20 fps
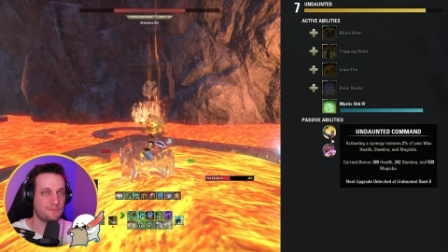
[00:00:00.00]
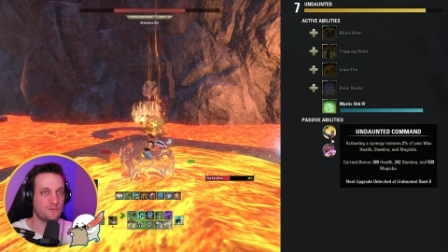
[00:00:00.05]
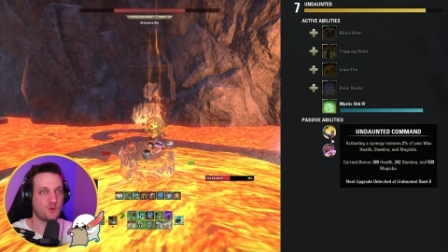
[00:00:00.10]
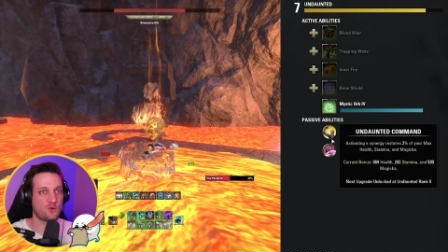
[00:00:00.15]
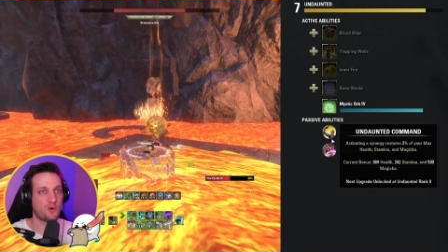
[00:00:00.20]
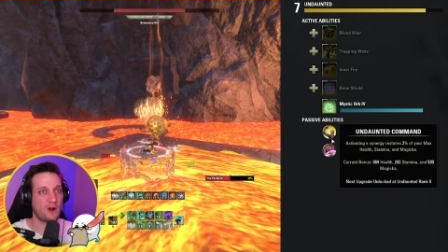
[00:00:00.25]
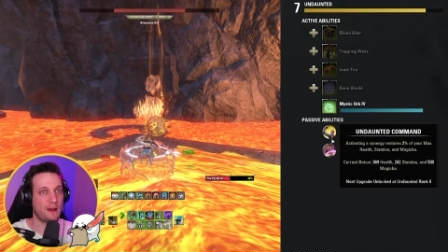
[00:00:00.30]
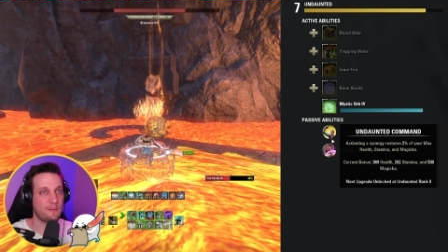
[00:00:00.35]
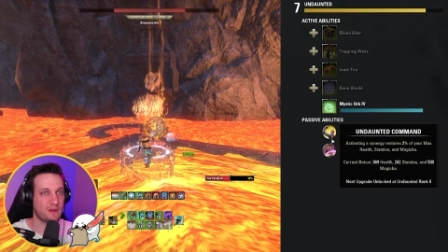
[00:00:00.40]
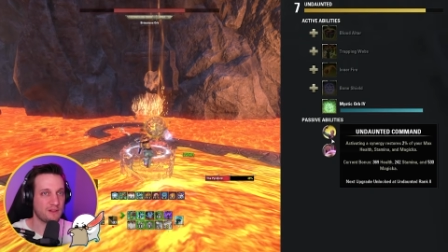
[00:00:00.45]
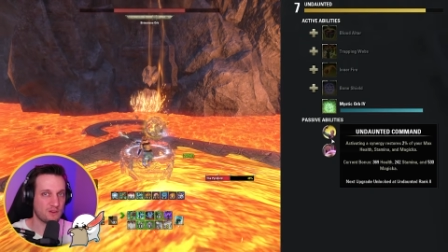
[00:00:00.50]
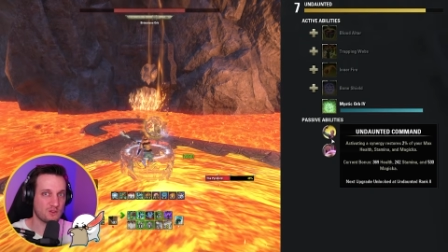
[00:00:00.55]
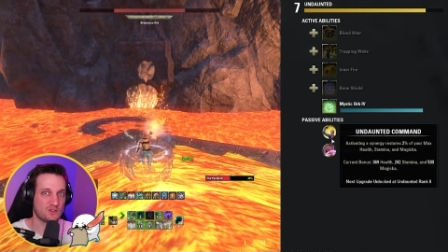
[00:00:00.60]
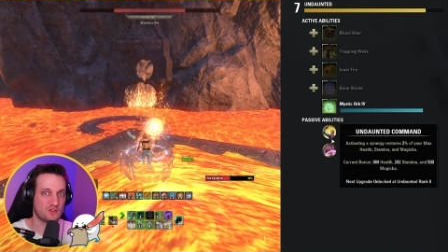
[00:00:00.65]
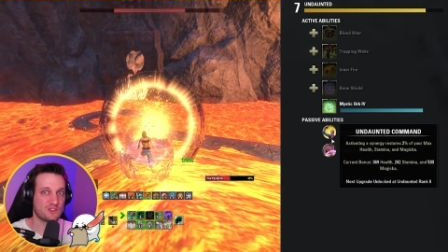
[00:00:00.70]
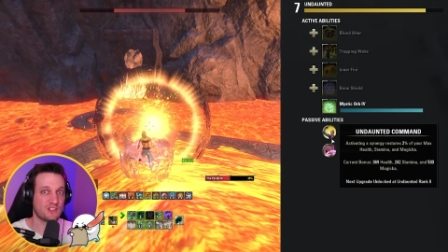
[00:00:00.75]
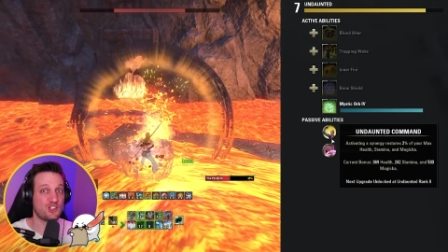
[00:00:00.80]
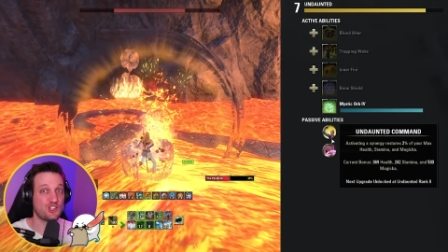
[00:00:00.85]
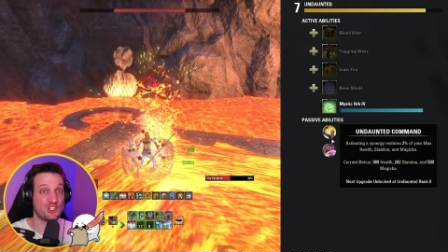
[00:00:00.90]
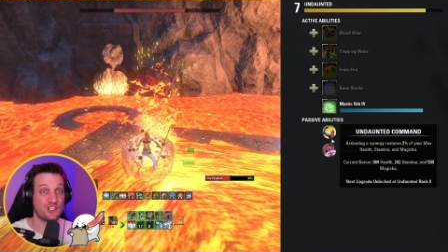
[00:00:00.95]
grabbing those
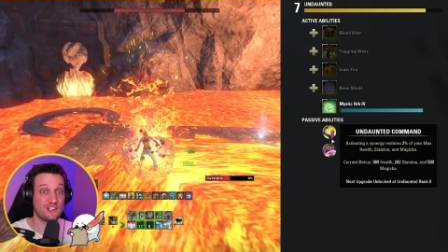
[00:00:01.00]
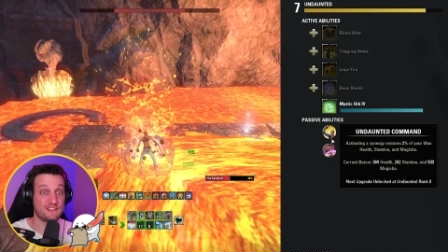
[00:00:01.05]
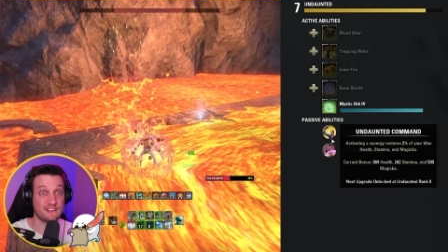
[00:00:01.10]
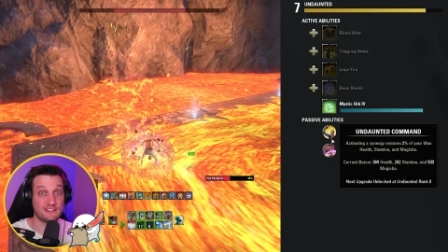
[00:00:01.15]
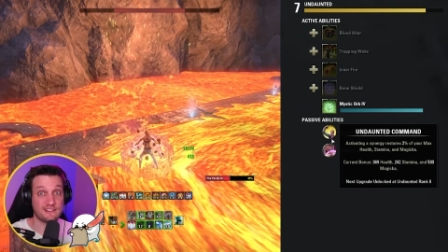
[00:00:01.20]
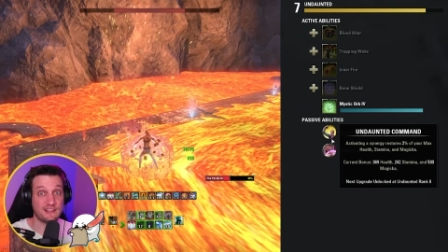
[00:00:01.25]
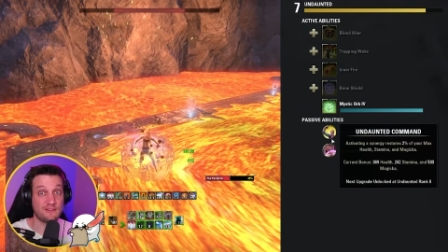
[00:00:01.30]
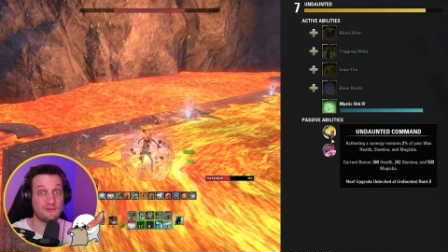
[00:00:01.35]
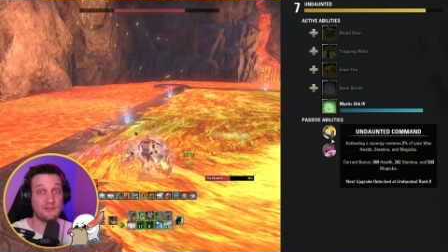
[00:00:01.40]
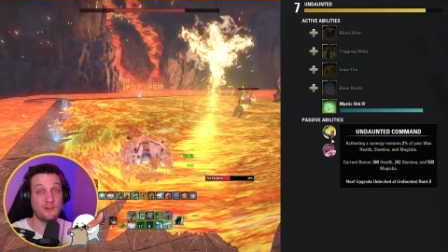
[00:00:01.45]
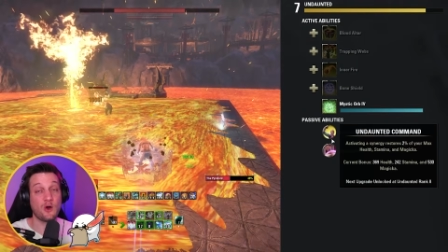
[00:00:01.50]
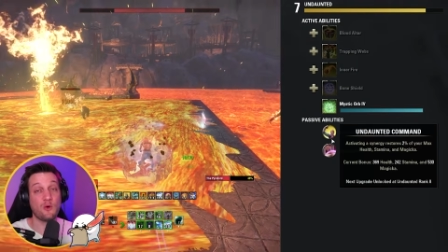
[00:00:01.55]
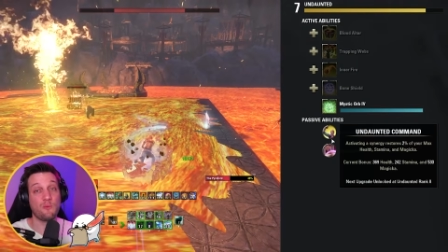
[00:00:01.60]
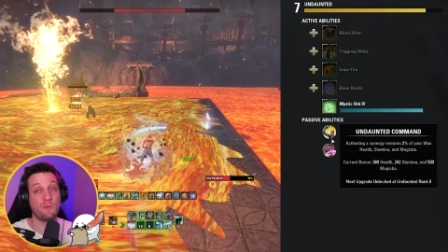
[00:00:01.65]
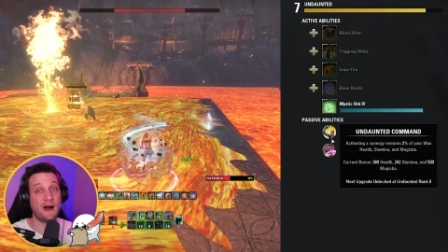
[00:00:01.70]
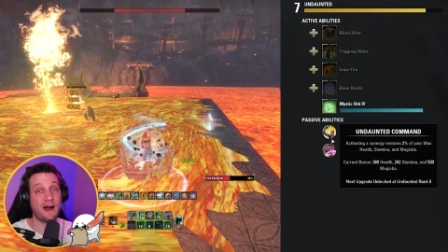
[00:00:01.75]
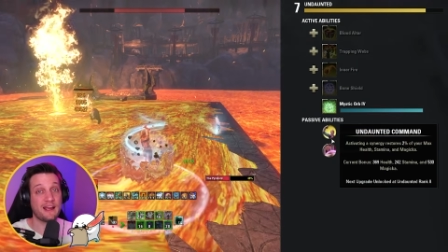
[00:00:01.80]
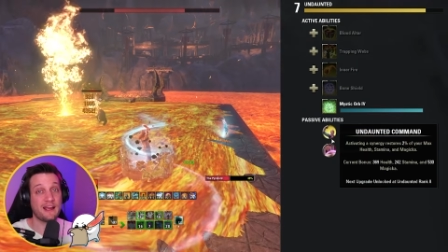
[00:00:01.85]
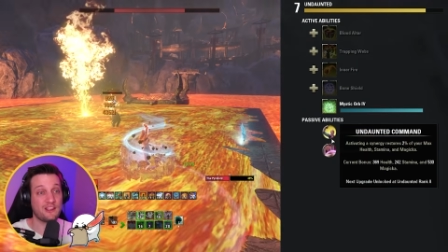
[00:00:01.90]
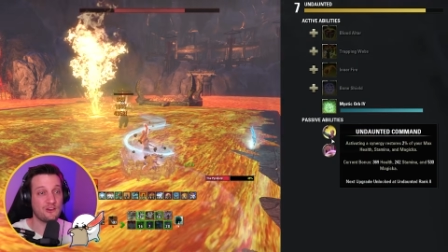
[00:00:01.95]
synergies as they float
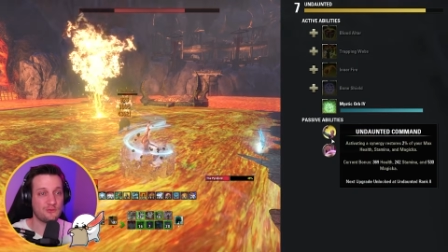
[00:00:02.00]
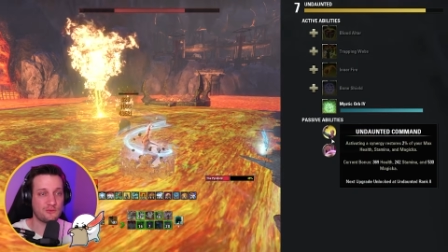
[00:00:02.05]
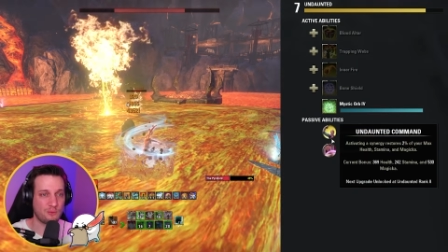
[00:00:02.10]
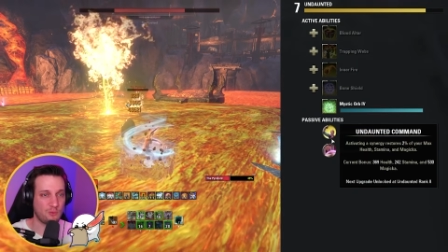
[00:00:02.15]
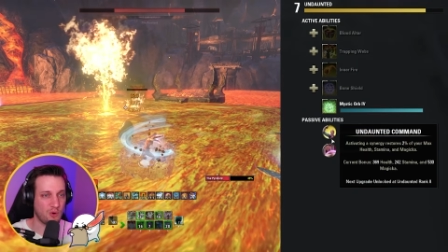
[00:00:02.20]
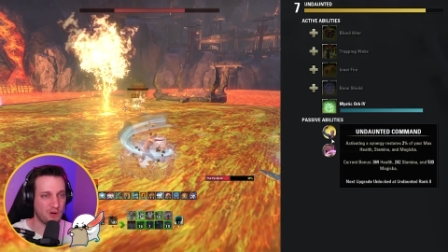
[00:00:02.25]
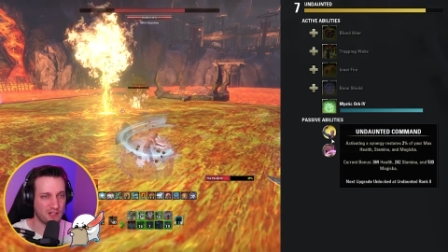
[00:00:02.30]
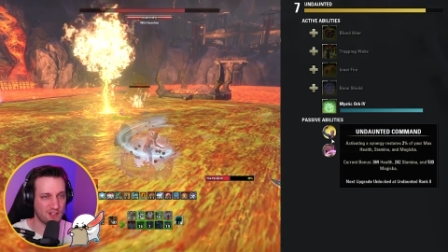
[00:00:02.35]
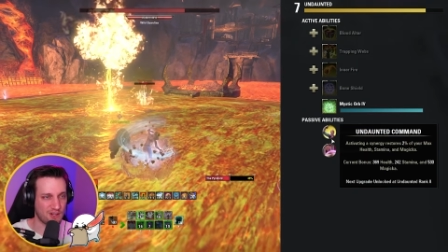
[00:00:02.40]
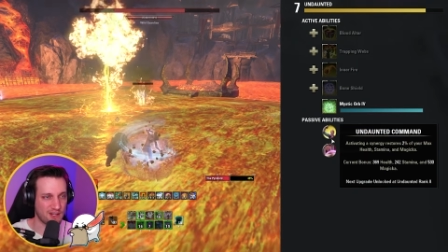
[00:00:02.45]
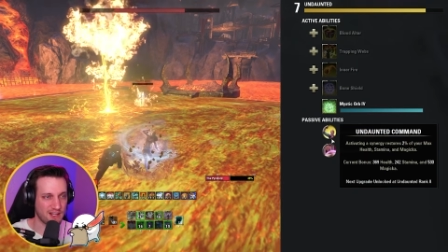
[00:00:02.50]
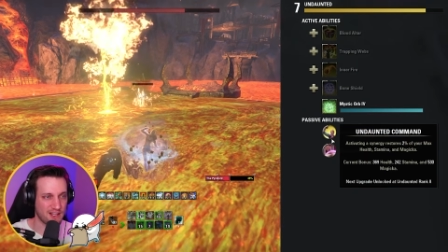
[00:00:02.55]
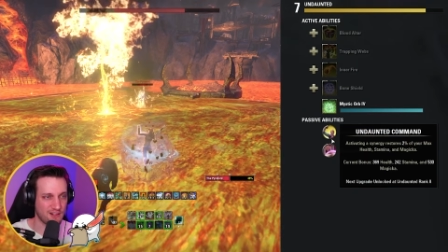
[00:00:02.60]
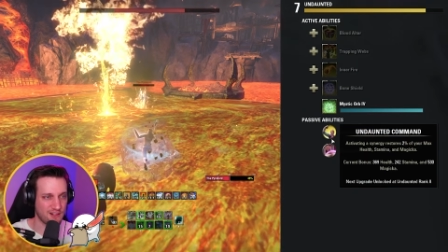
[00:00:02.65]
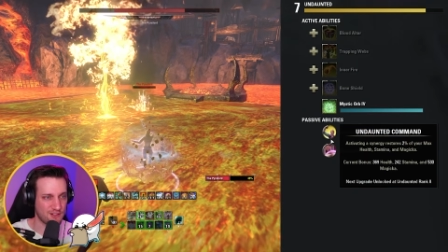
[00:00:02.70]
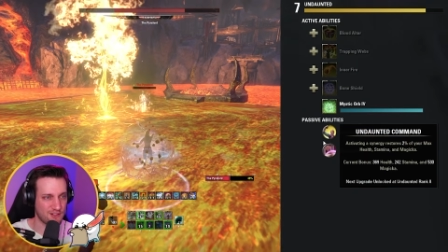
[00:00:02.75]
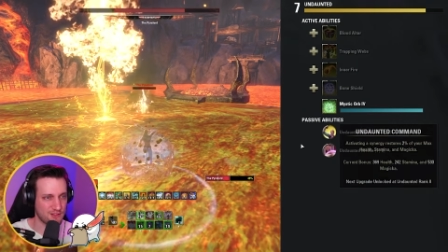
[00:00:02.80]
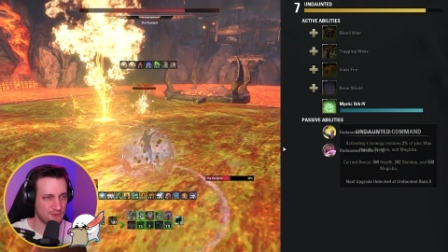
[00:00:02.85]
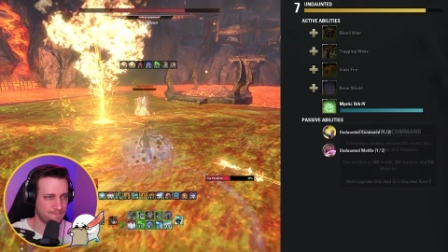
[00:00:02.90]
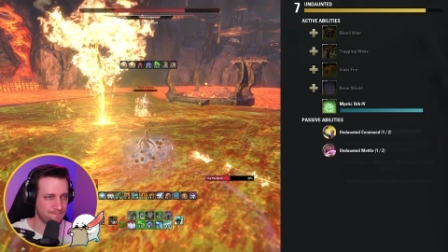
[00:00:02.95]
by you from one of your
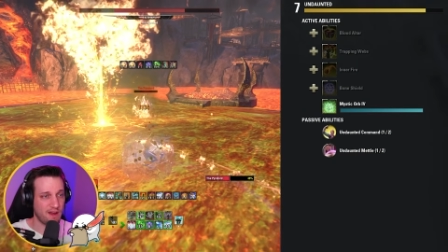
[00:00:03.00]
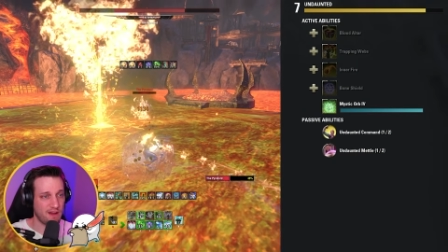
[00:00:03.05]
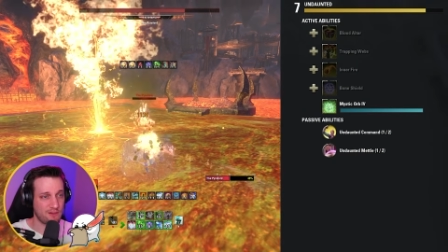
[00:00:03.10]
healers.